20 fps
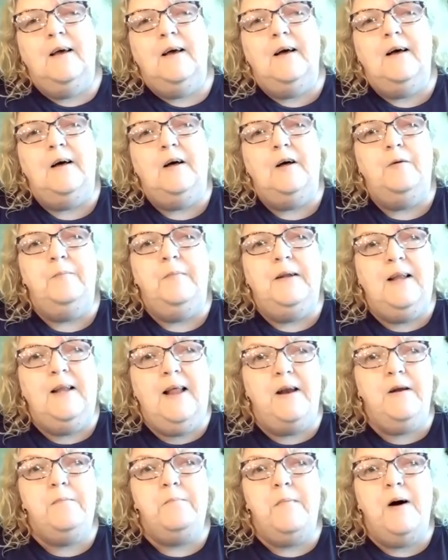
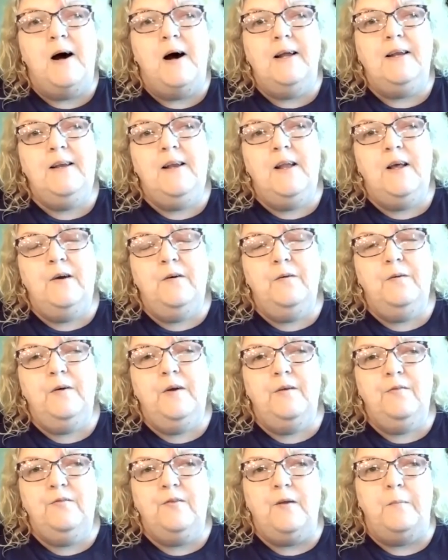Let a mod know
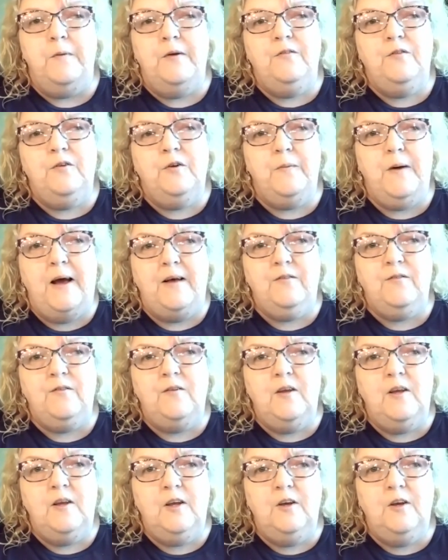if someone's
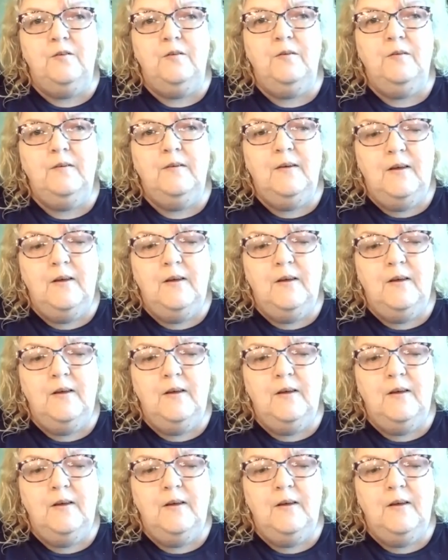harassing you.